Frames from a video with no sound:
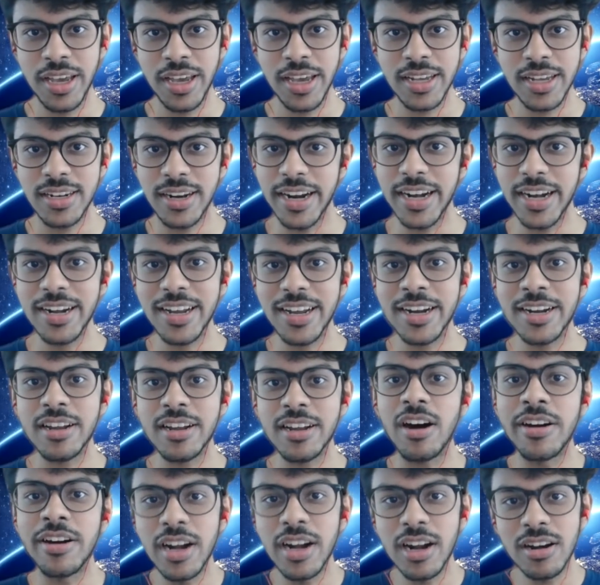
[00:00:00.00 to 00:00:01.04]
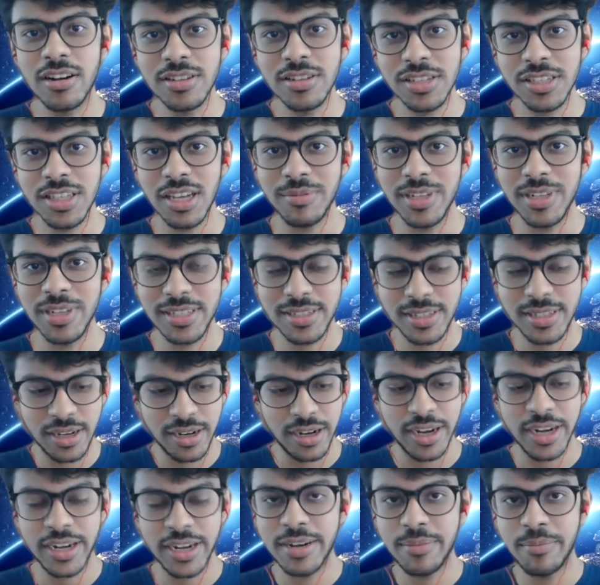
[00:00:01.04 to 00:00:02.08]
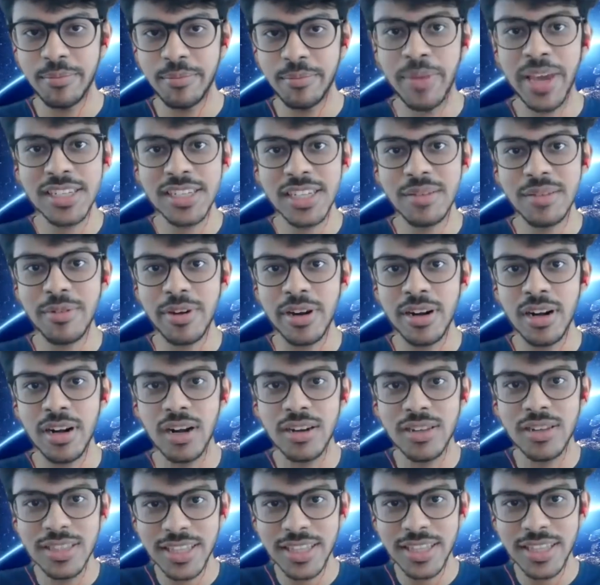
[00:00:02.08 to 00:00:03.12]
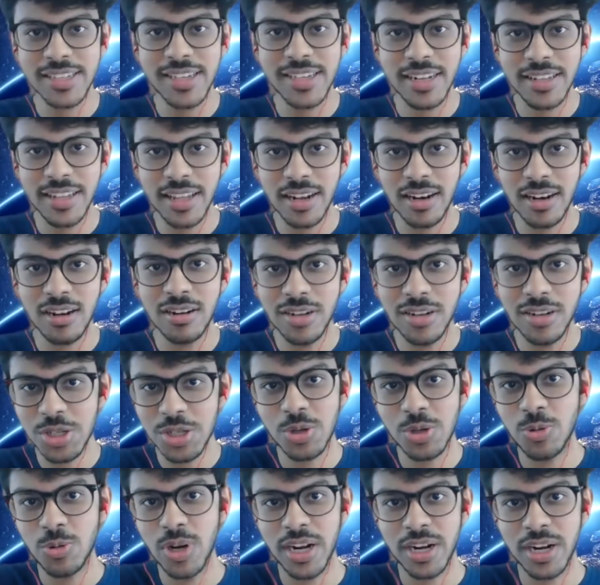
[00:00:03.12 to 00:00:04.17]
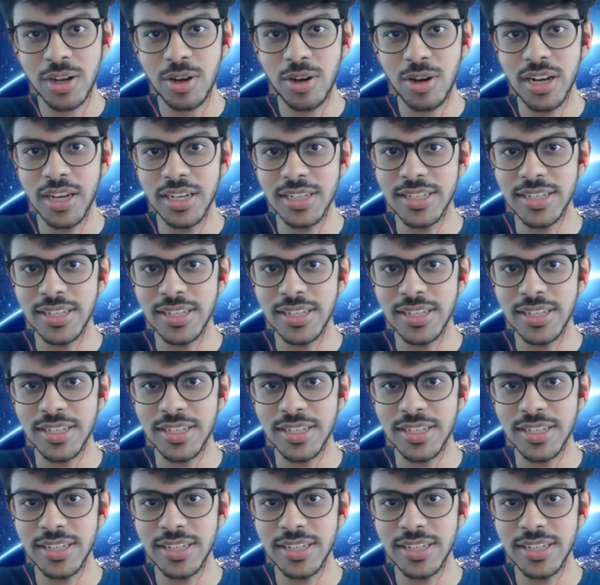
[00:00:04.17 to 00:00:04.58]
right? It unlearns them. It makes them unlearn things that they learned in school and college.